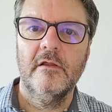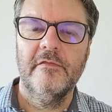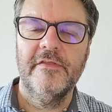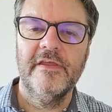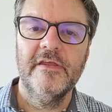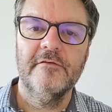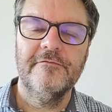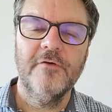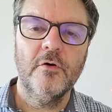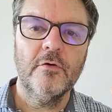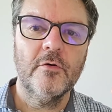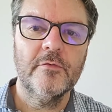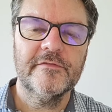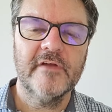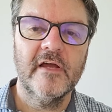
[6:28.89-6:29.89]
The
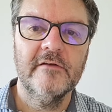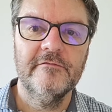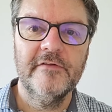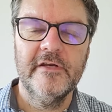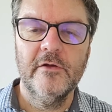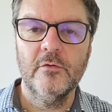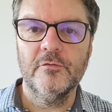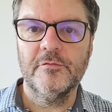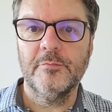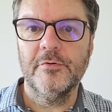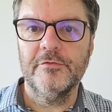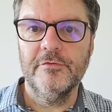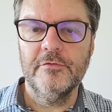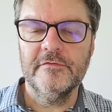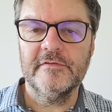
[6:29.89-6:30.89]
photos and videos
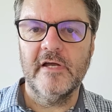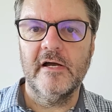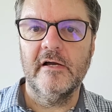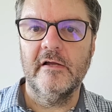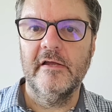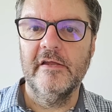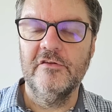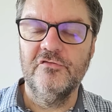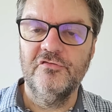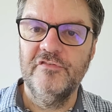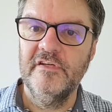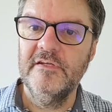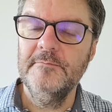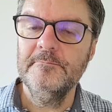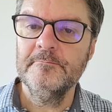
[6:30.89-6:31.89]
produced are
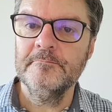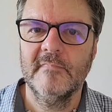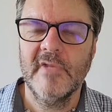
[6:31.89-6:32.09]
HD